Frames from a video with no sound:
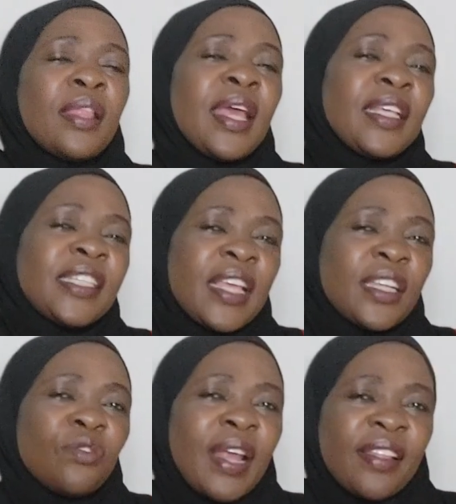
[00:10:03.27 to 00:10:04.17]
Then he changed
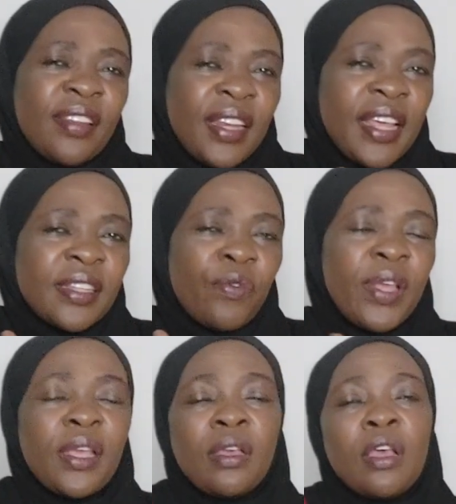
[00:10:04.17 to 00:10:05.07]
it to like 3 days a
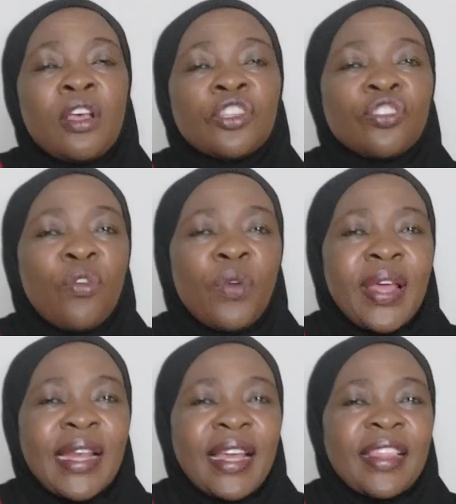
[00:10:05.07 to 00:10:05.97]
week. So we
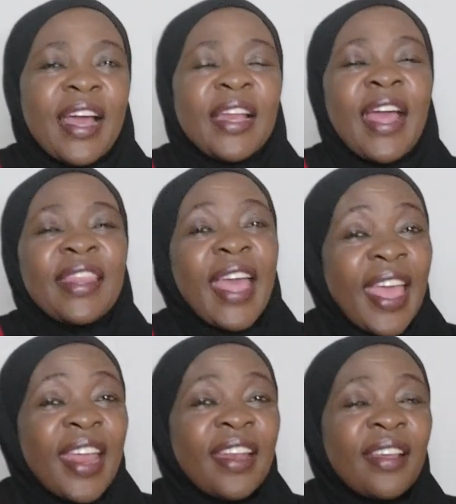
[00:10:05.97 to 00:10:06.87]
went like that. And
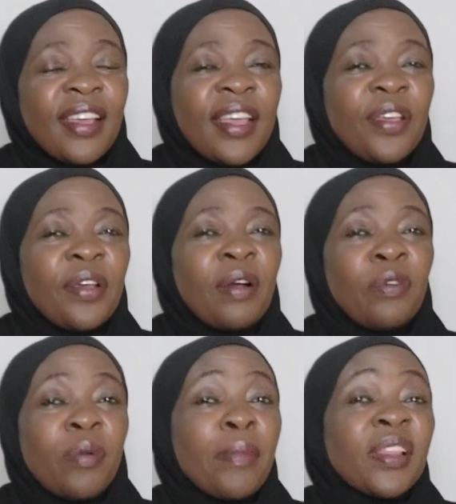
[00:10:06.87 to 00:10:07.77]
then,
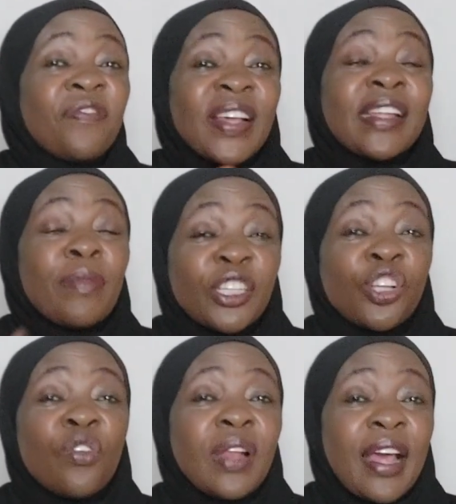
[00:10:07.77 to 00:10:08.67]
remember the first time I
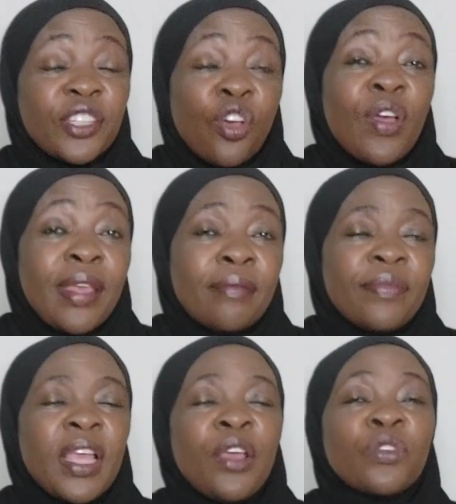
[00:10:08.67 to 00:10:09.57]
saw him,
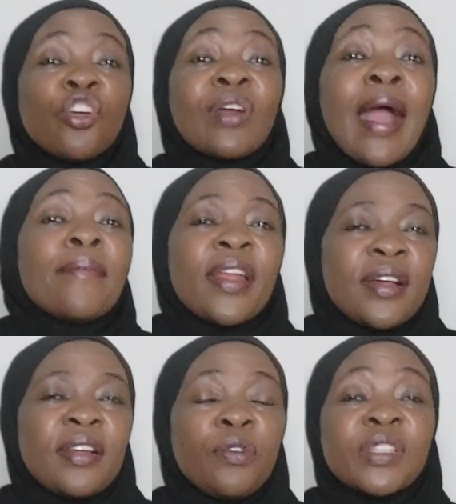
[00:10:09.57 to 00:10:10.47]
he was on camera,
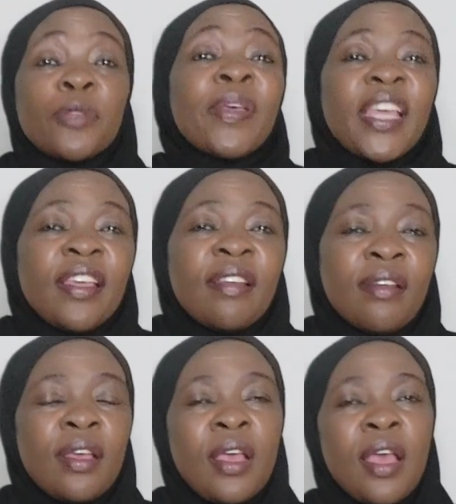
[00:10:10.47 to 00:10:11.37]
he was speaking.
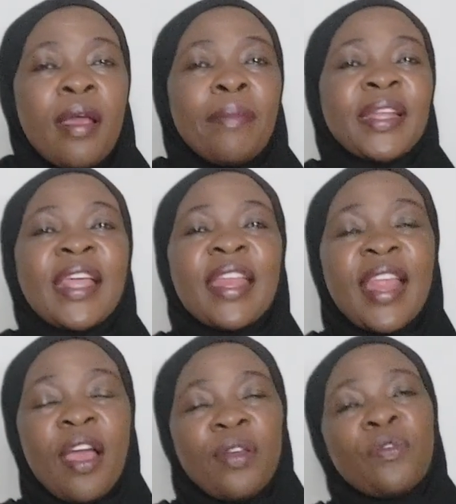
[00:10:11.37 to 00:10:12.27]
But then
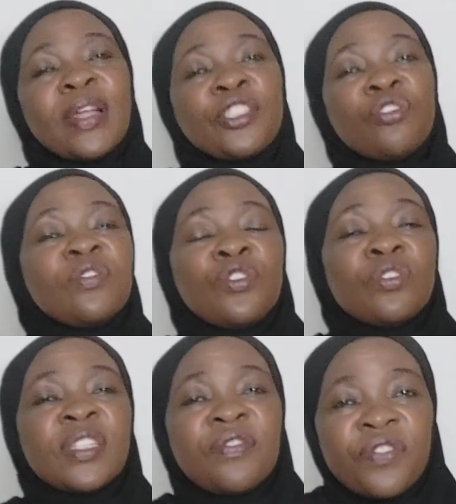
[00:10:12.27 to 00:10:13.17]
now he was
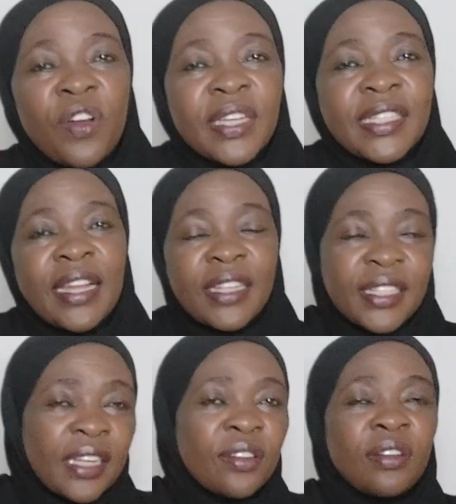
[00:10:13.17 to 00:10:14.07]
using voice and this
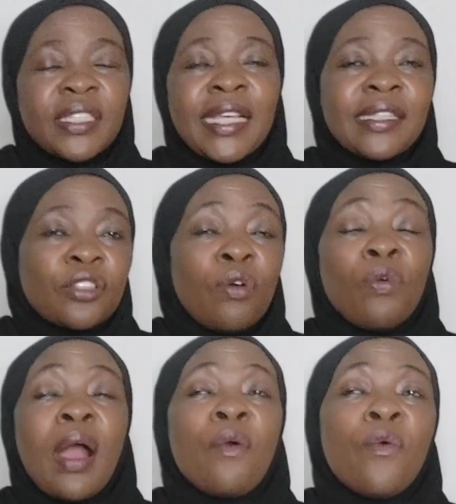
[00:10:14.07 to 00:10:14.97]
technology,
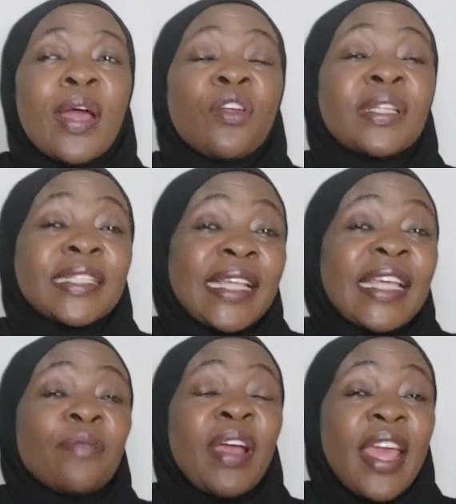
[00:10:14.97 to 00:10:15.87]
so we're not
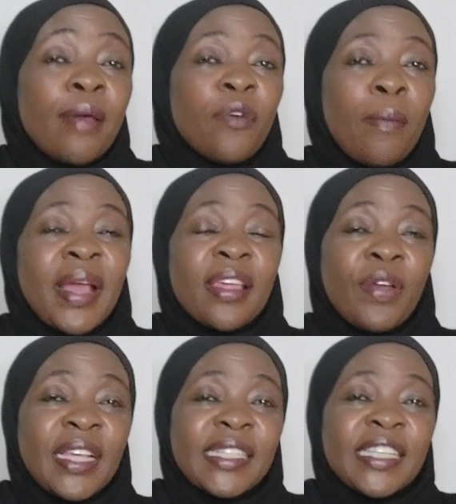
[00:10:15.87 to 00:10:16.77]
seeing him anymore. By the way,
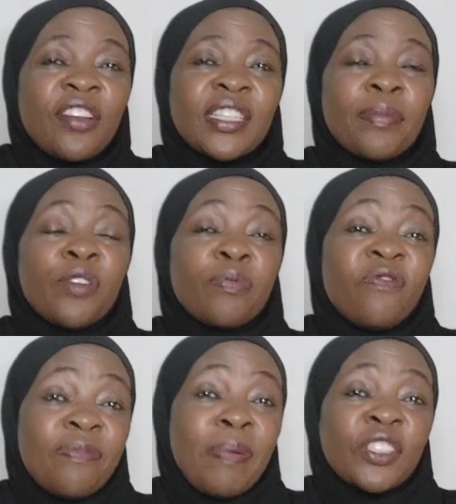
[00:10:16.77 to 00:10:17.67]
his channel is about
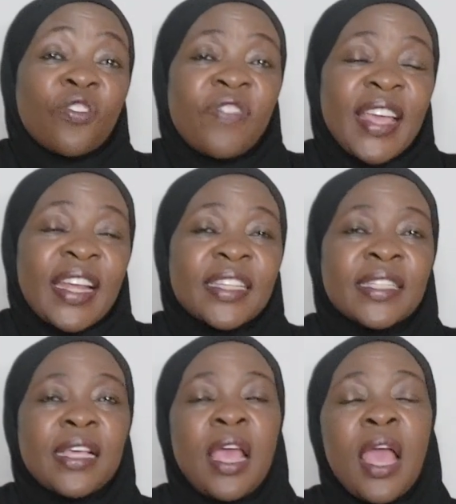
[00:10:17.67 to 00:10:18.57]
personal finance,
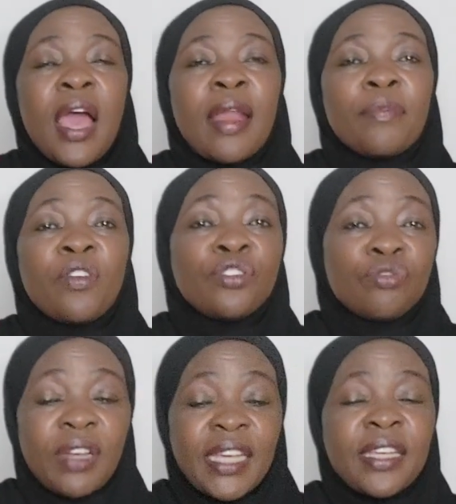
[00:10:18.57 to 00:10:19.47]
and I'm going
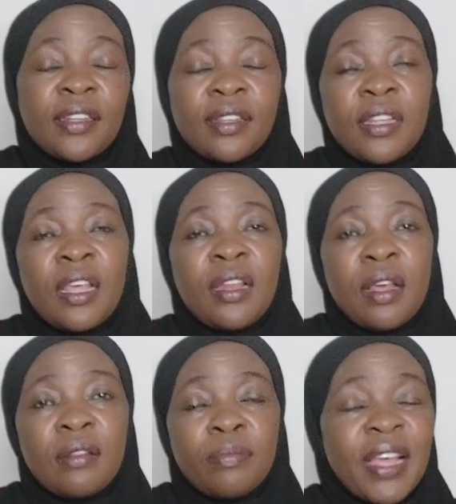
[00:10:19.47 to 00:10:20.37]
to link it
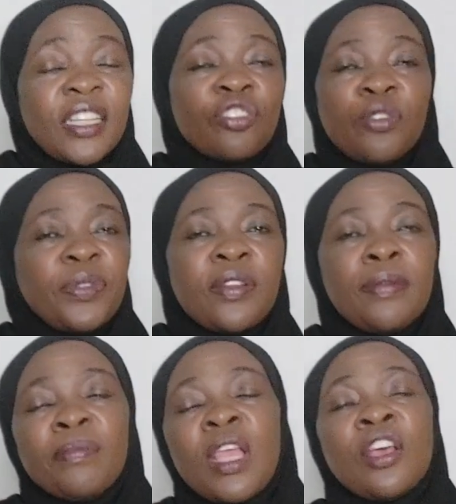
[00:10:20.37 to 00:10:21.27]
in my description,
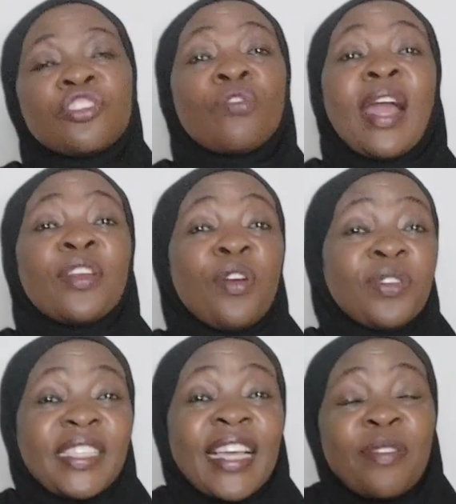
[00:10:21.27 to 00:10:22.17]
so you can
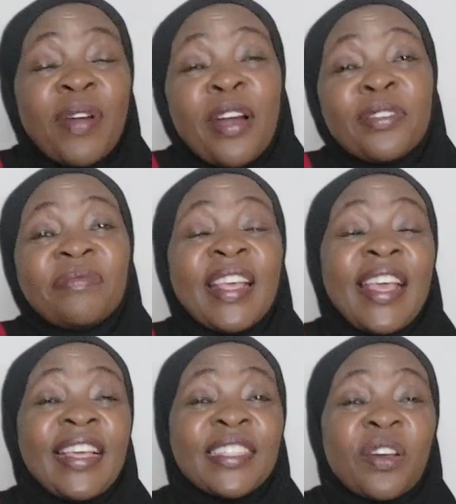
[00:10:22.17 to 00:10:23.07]
go check him out.
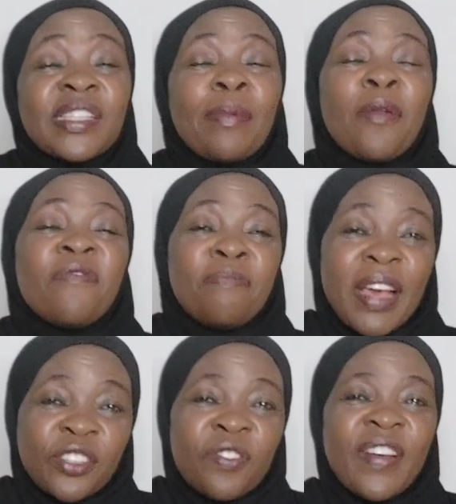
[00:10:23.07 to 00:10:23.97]
He talks about
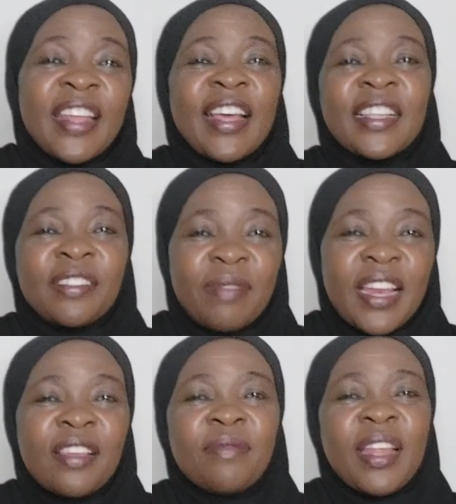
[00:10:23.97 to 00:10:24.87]
personal finance,
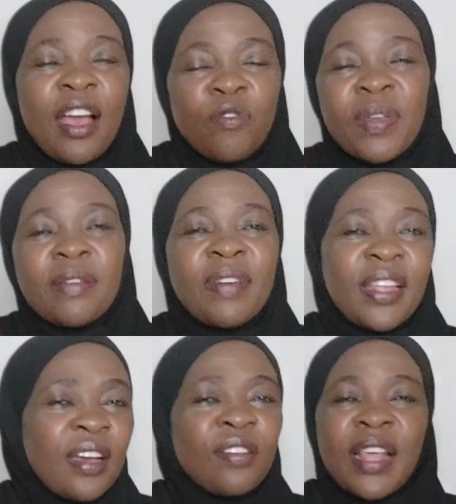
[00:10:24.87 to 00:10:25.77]
managing money, how to make money,
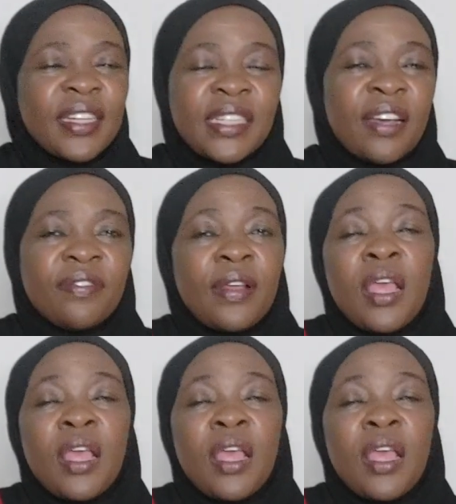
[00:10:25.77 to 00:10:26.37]
all that stuff.